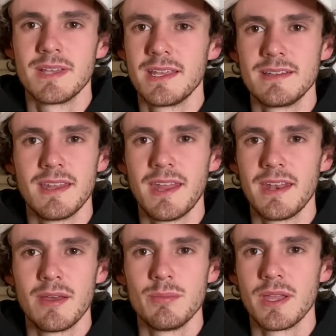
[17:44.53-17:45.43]
it didn't
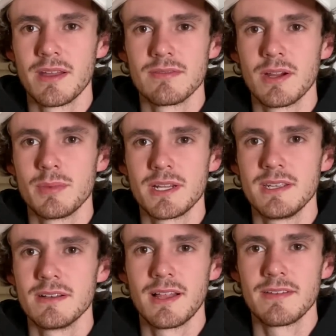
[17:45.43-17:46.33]
end up being a very big
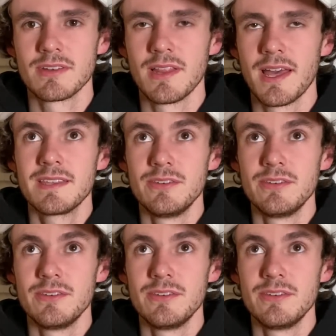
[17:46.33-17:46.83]
deal after that.